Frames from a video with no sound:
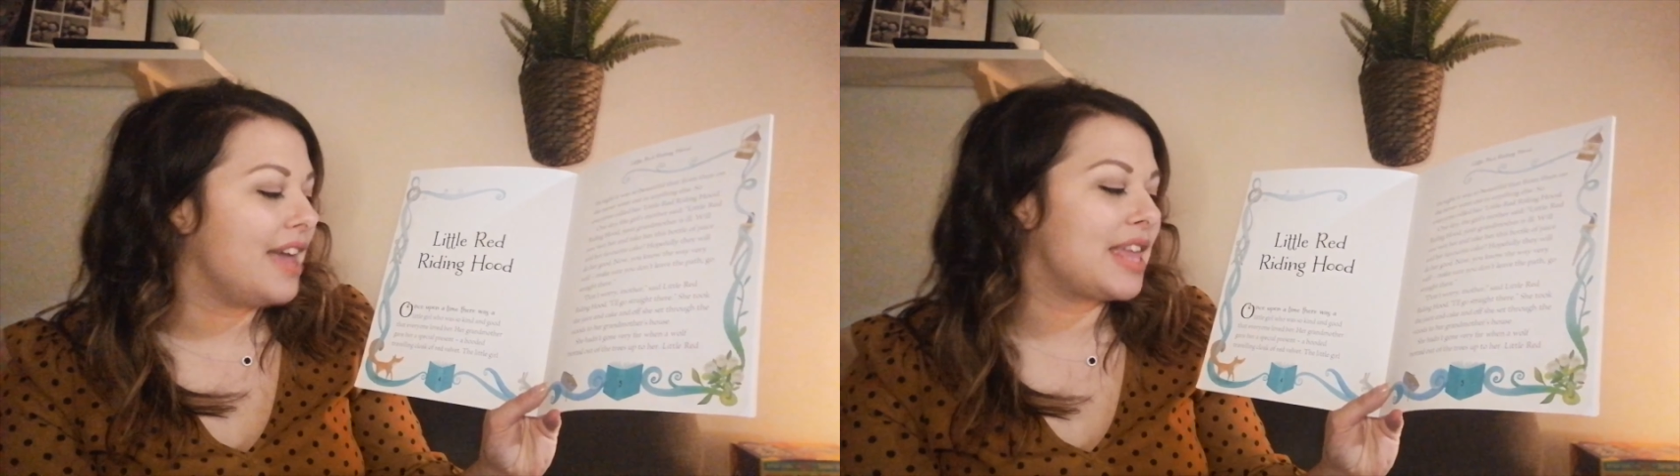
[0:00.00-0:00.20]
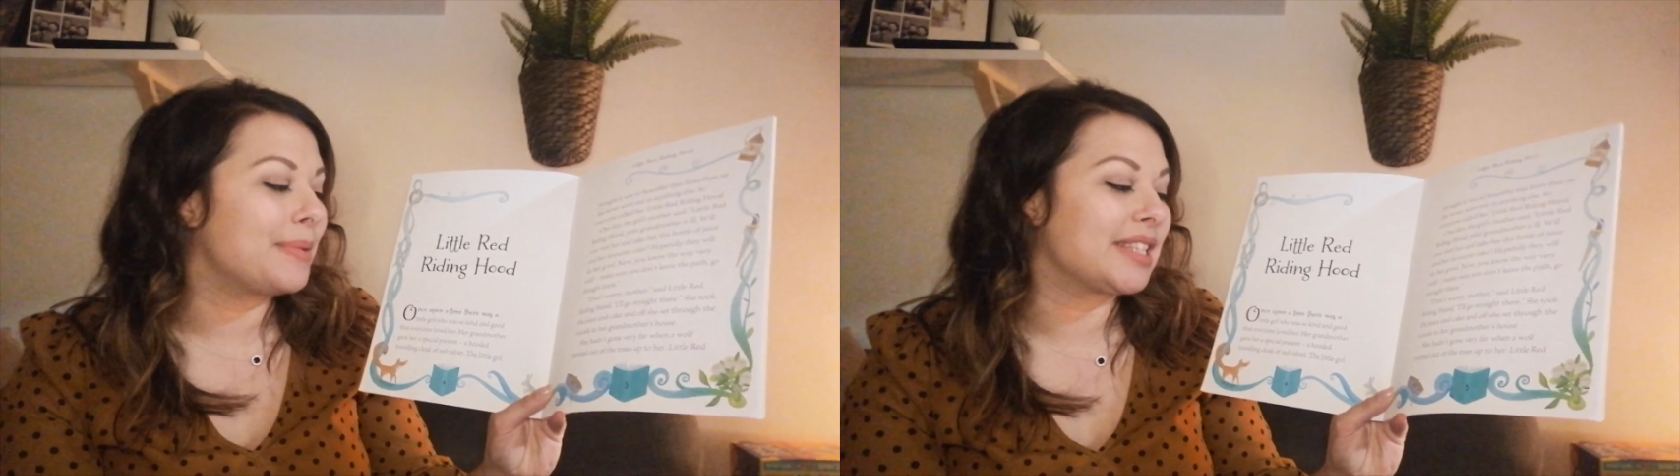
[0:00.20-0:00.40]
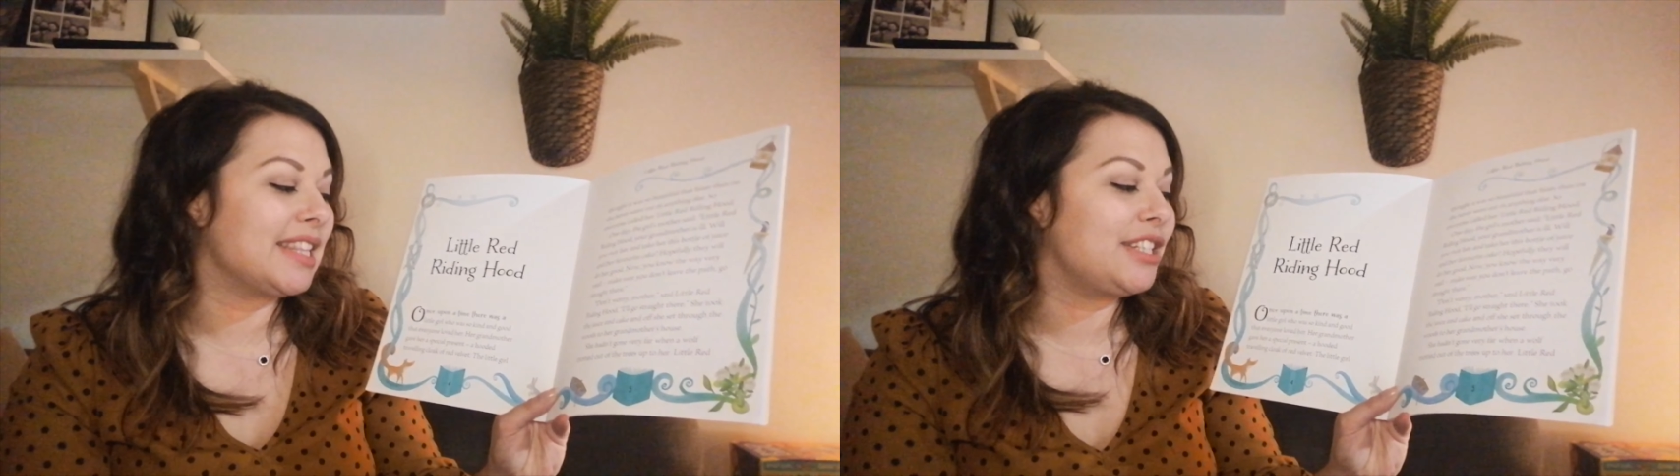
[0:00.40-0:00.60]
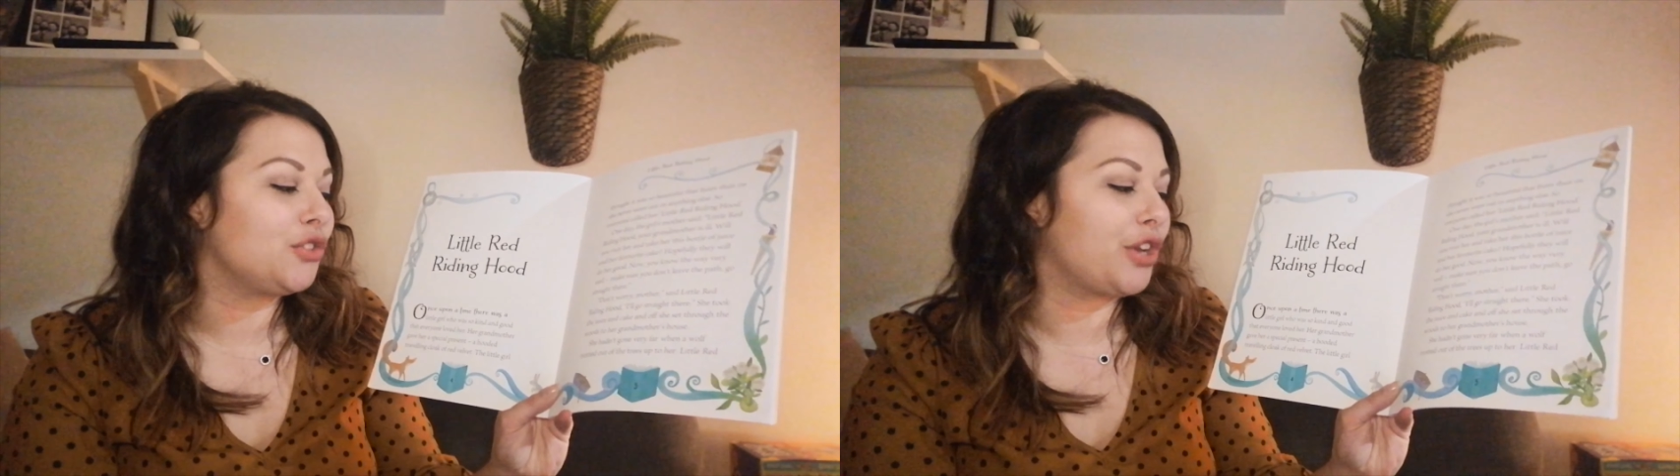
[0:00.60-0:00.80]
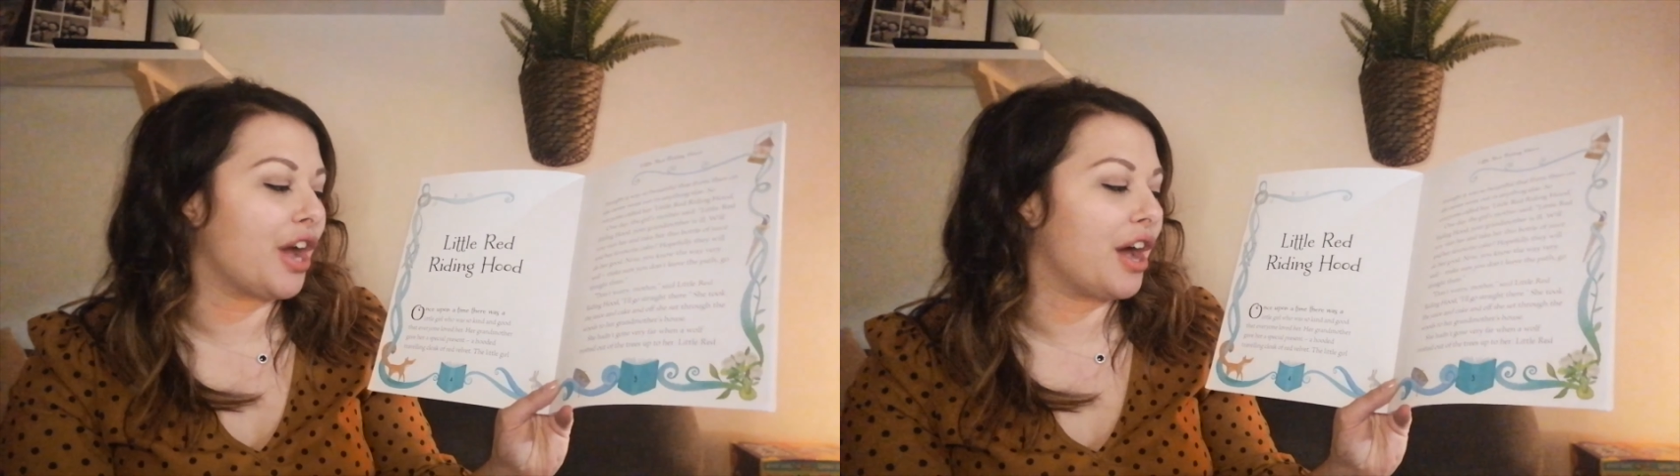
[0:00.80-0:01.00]
there was a
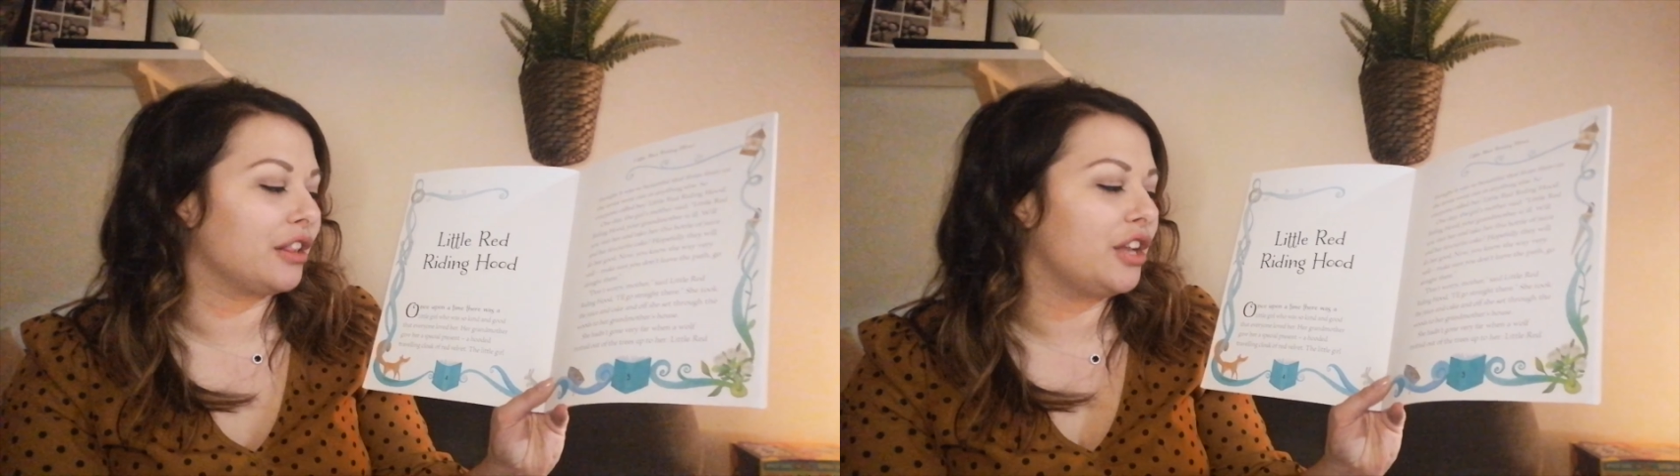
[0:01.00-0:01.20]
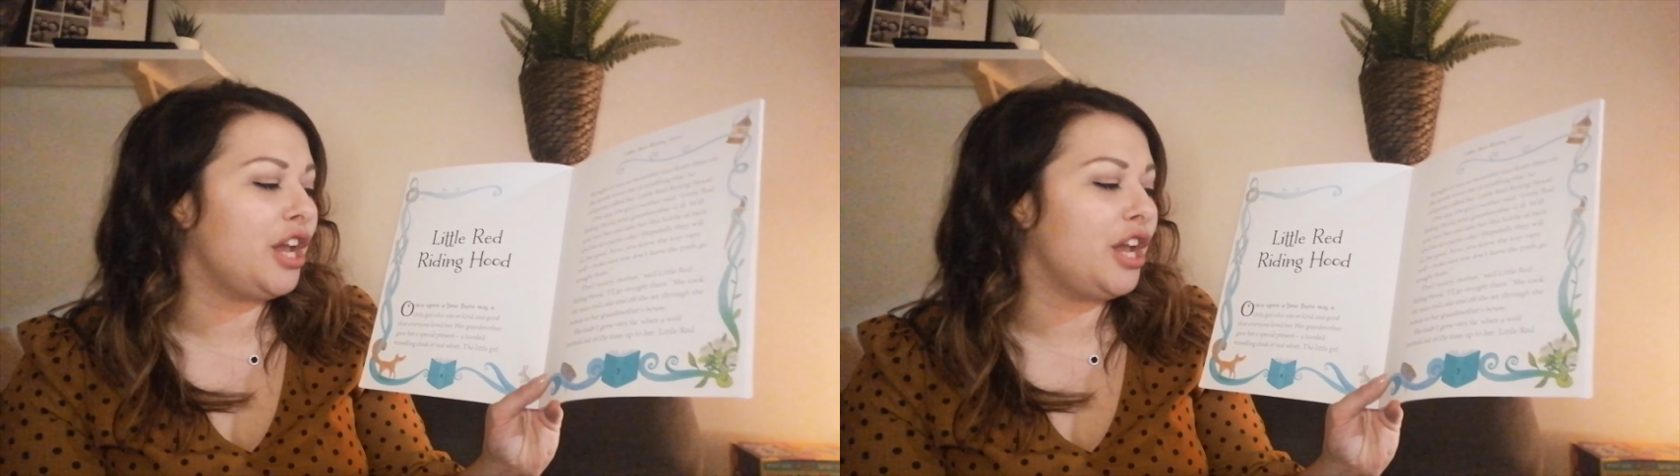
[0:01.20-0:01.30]
little girl